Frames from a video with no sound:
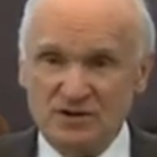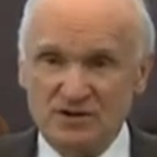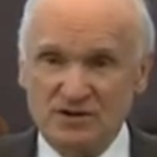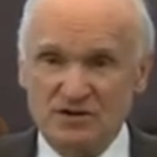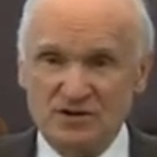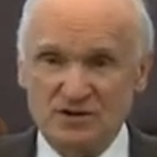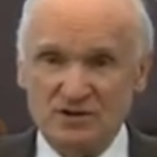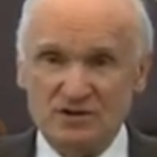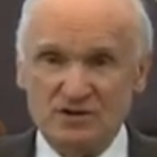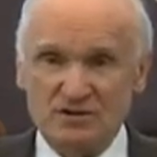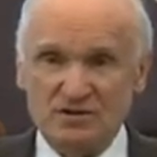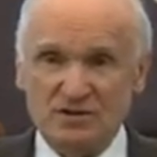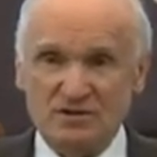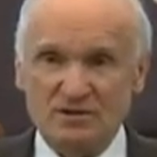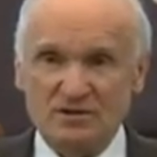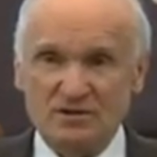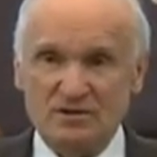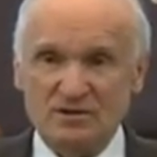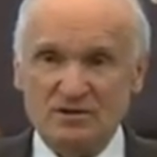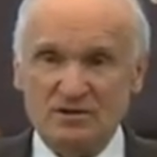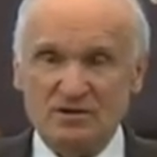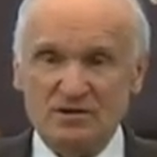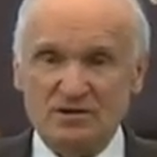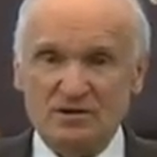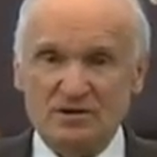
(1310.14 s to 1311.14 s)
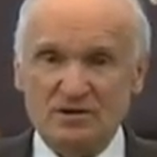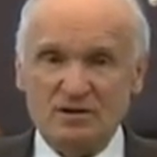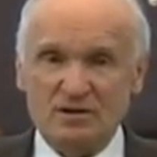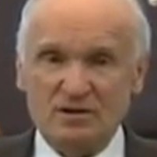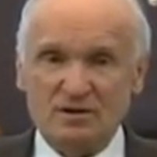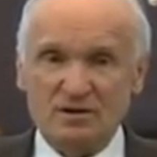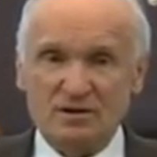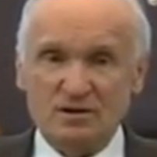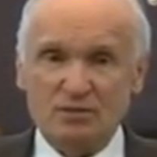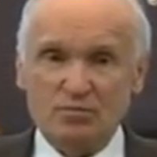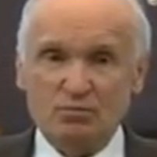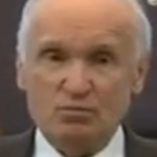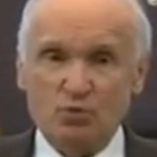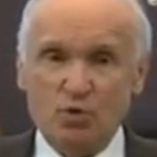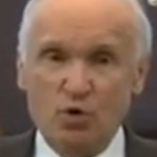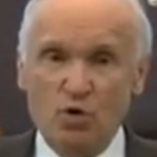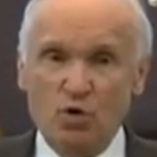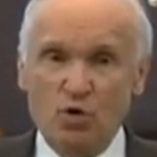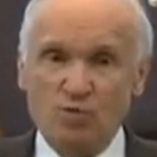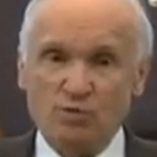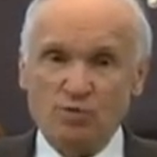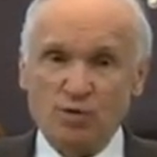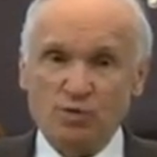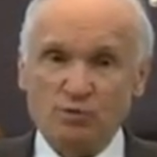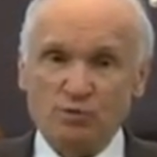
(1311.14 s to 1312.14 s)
clear who I am?